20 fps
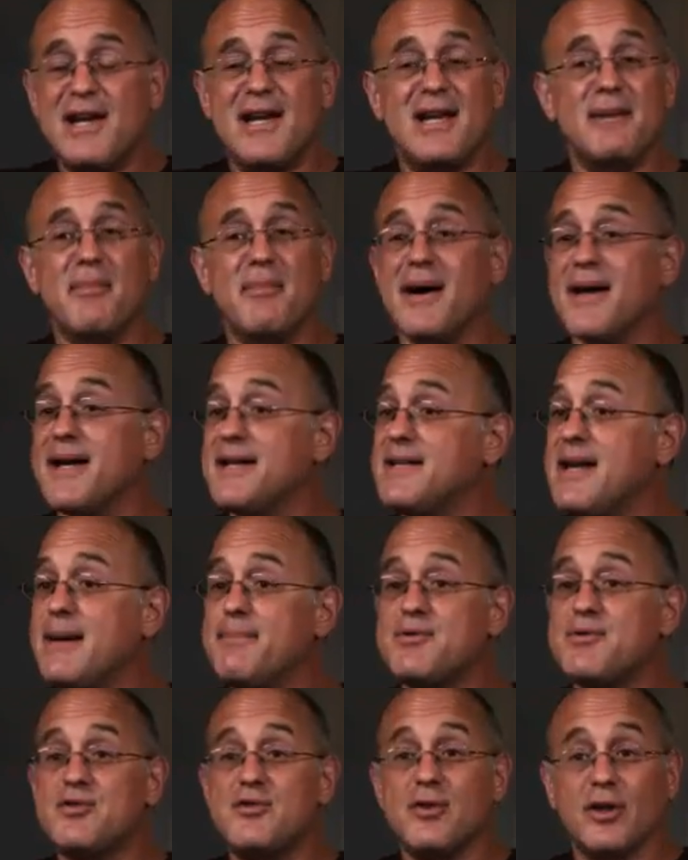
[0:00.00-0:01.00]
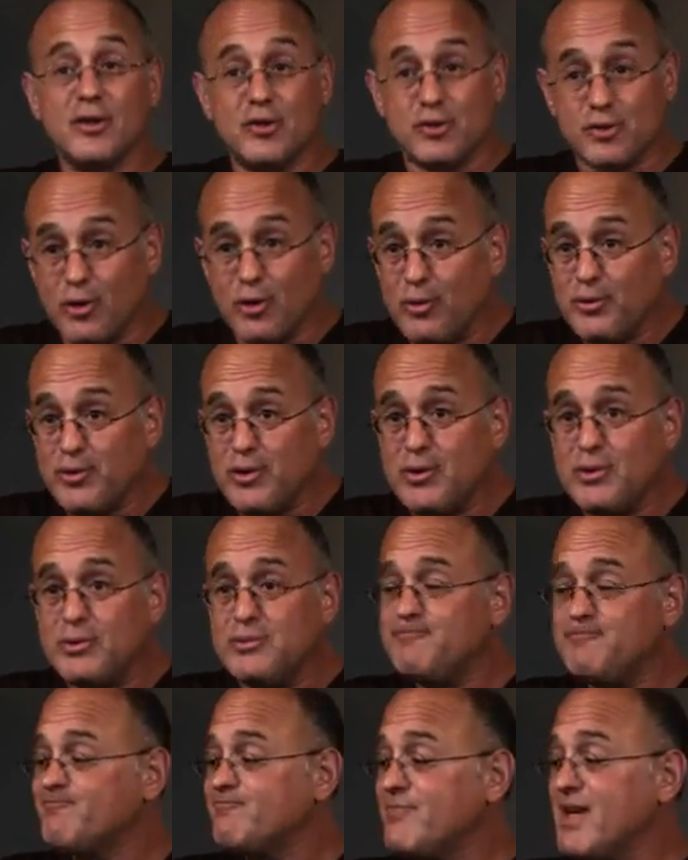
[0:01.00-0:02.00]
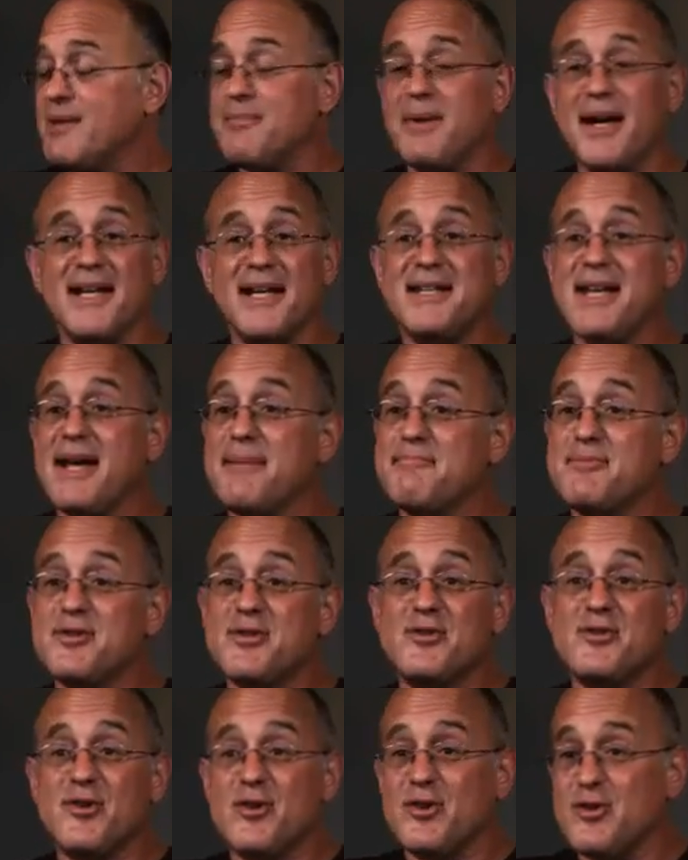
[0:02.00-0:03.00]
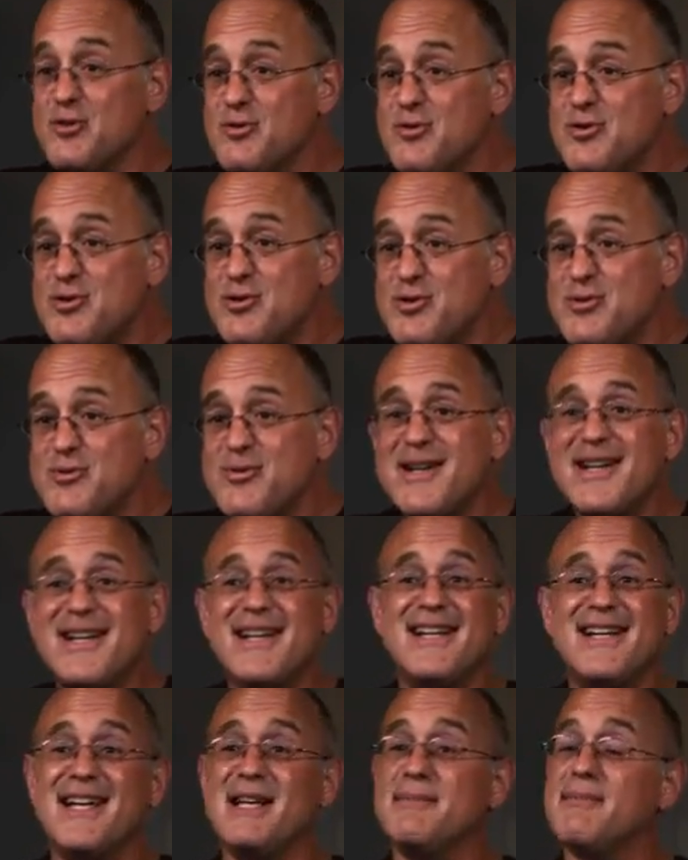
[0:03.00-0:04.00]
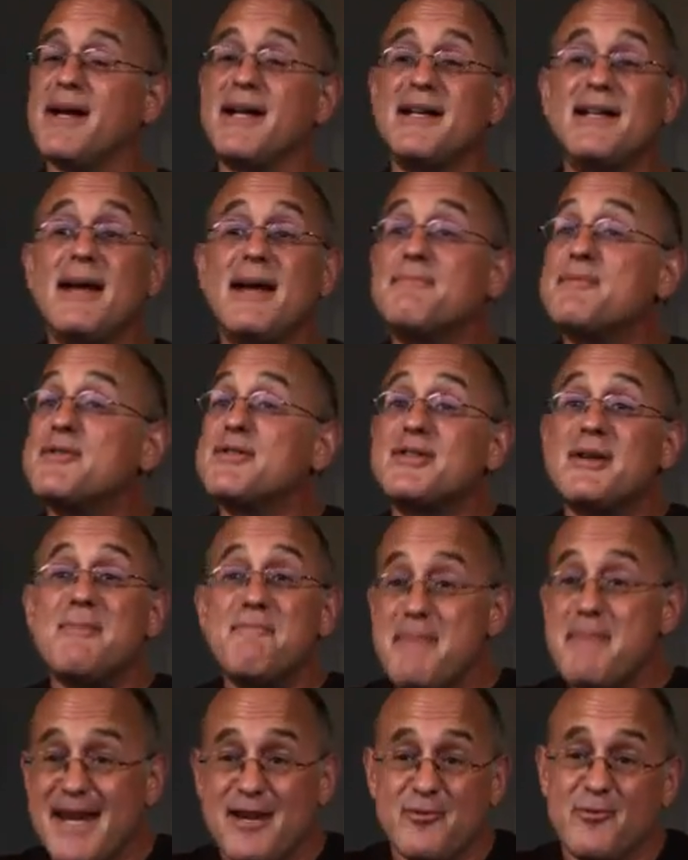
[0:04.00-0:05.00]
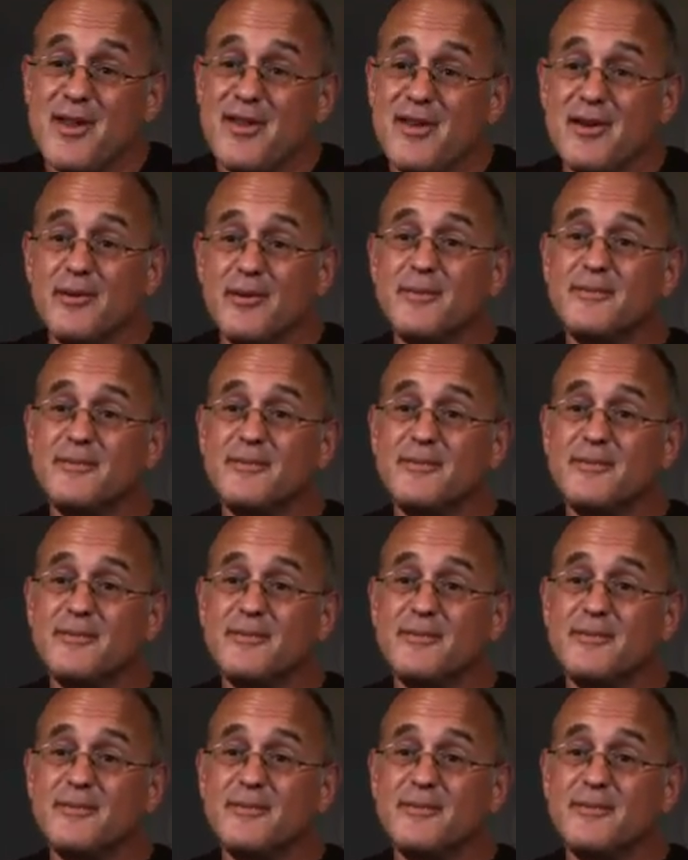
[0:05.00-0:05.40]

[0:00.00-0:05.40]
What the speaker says: in my attempts to control you, in my attempts to use you, in my attempts to mate with you.